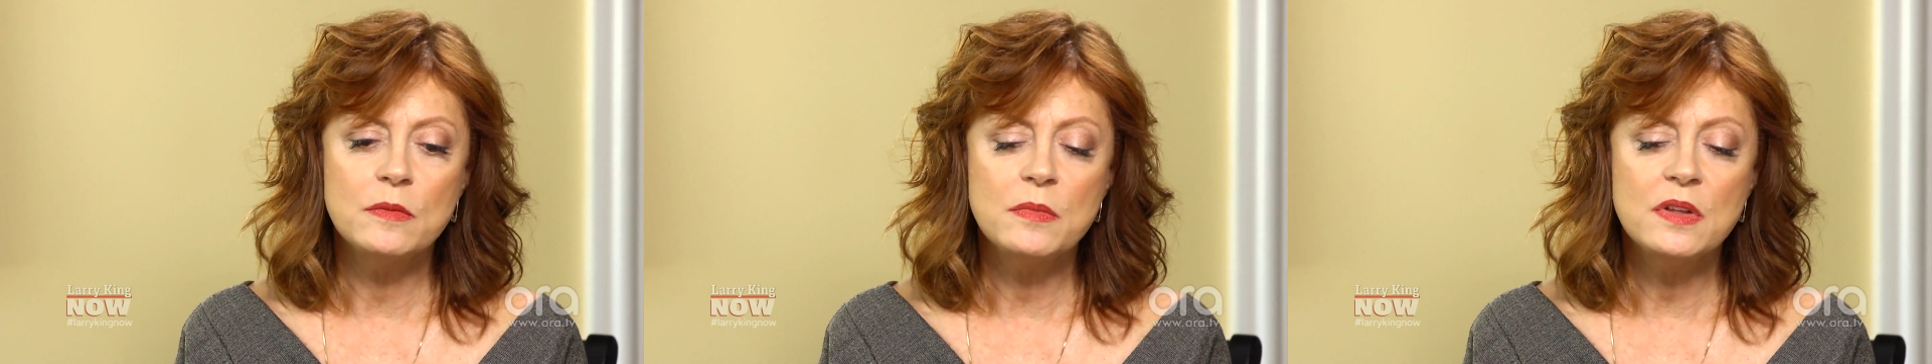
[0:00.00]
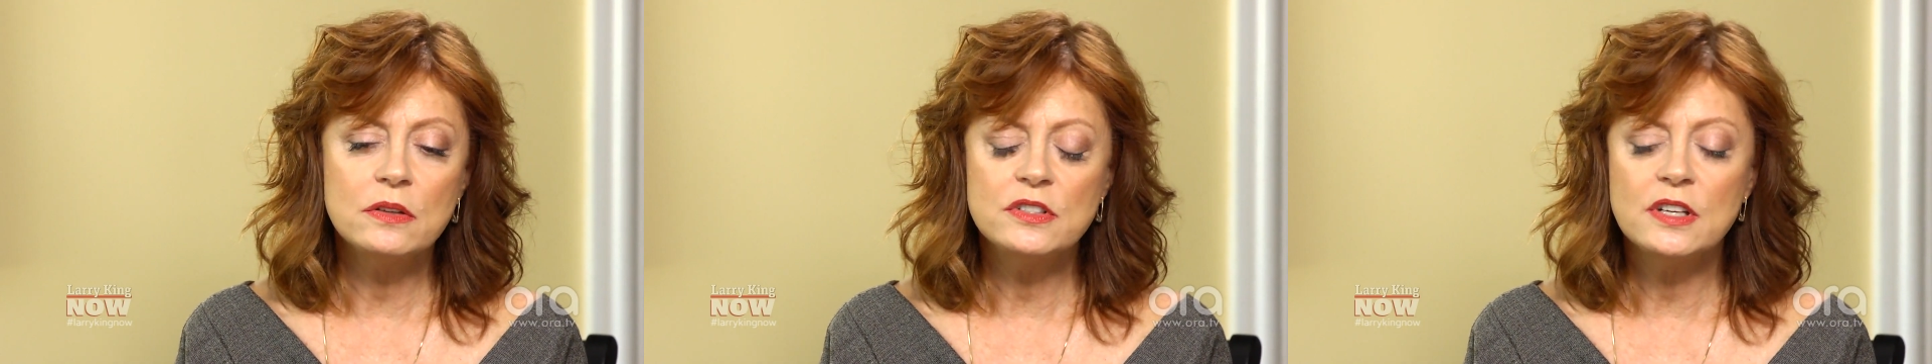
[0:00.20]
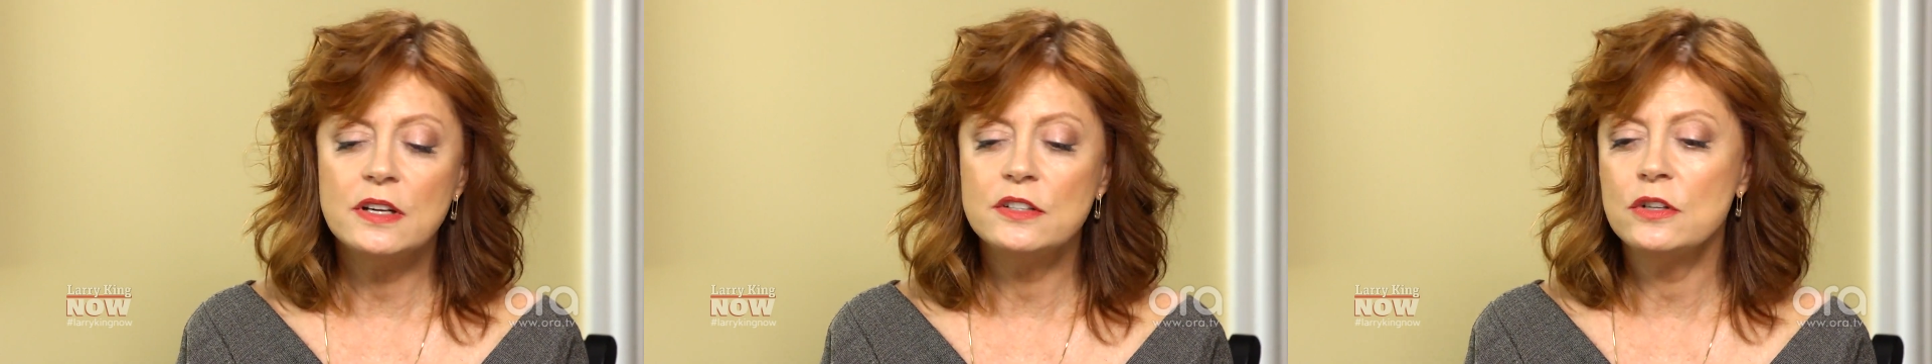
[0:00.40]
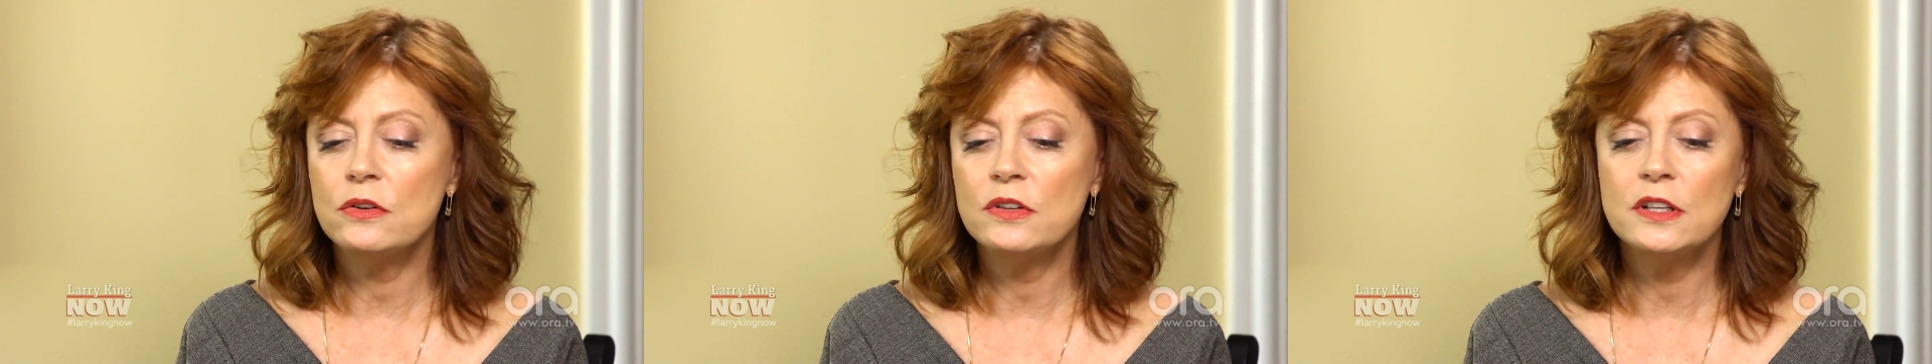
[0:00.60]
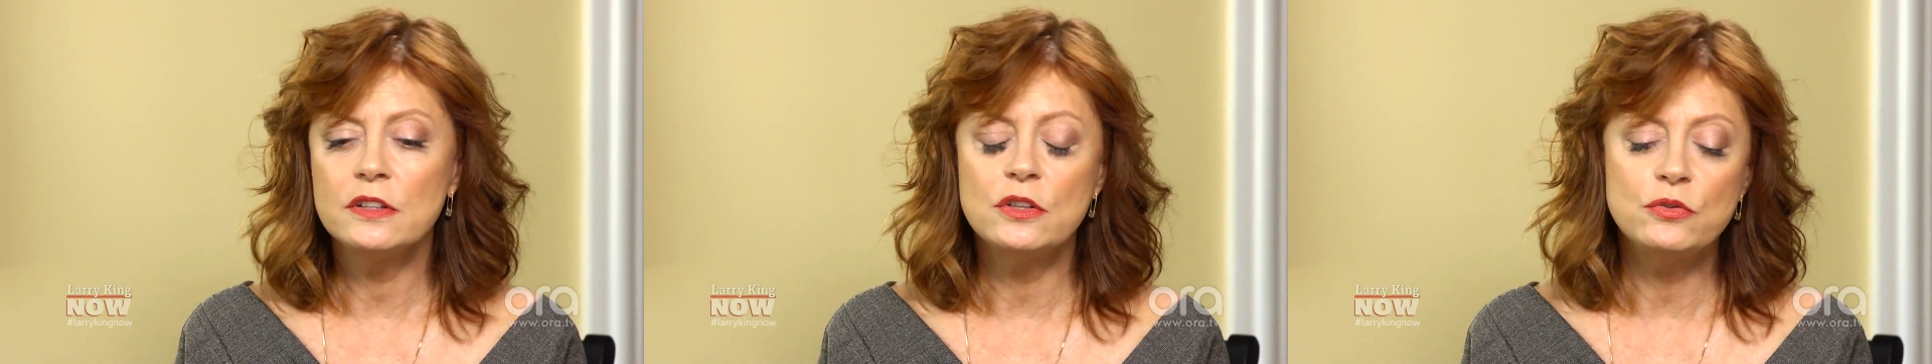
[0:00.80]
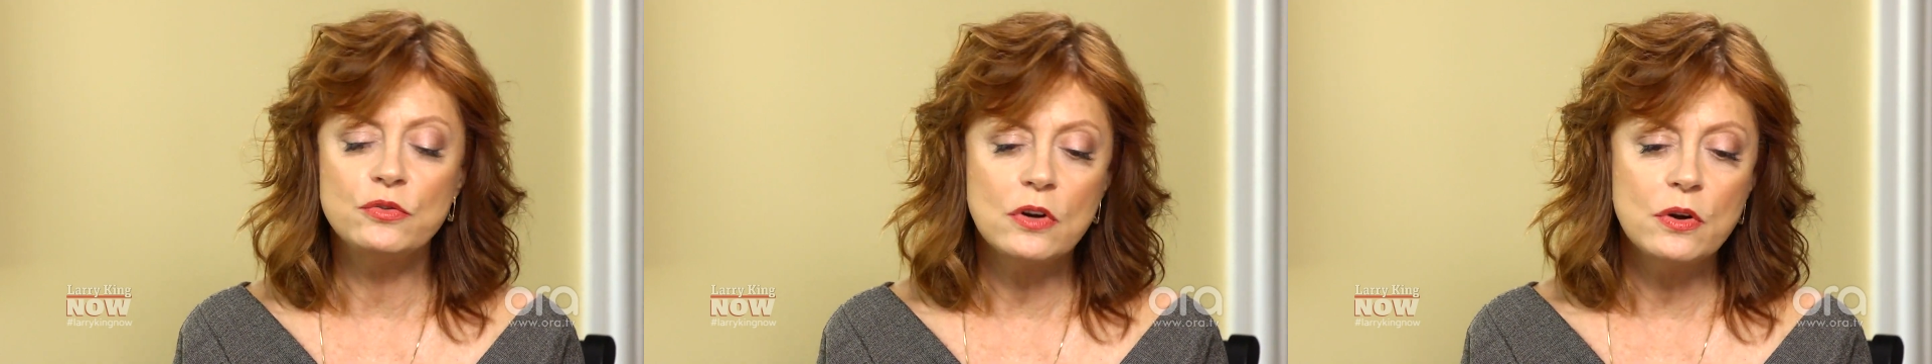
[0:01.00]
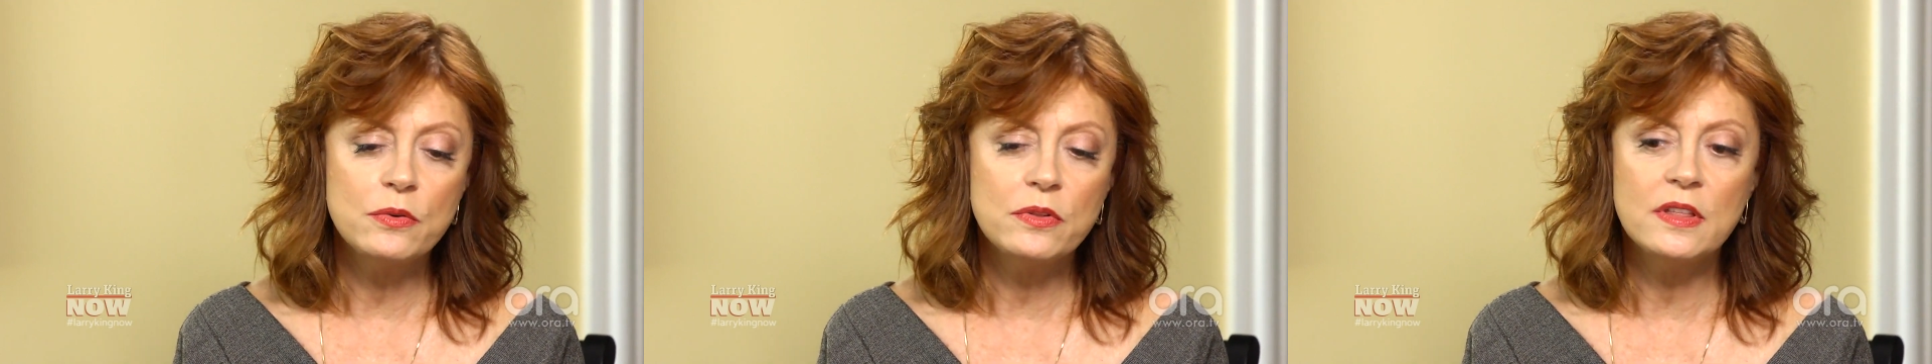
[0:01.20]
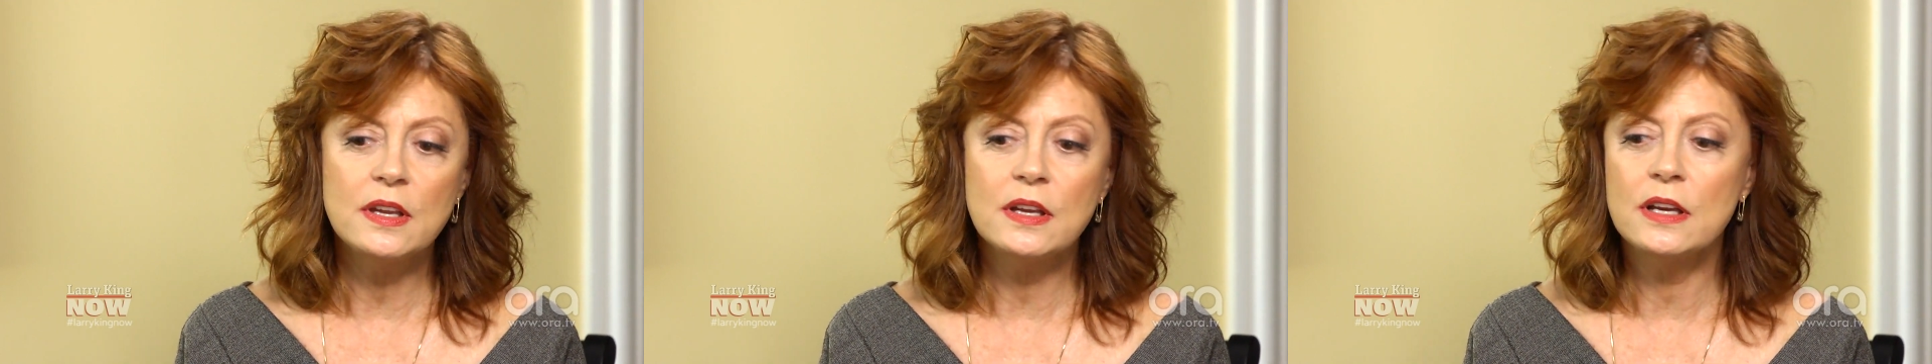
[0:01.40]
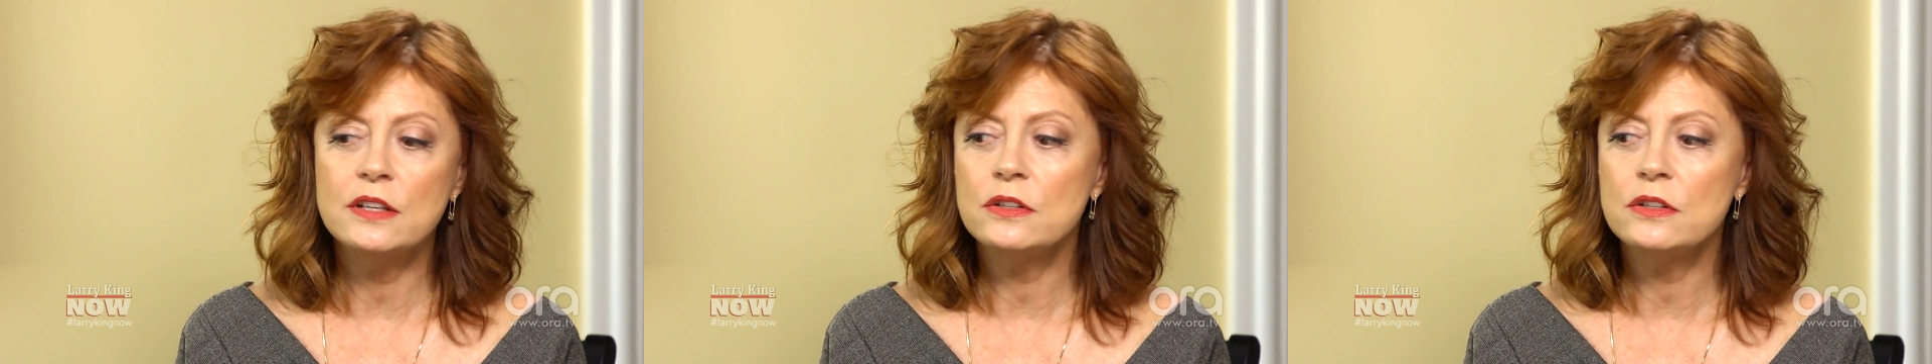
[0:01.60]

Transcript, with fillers: the military. I don't like the drone thing.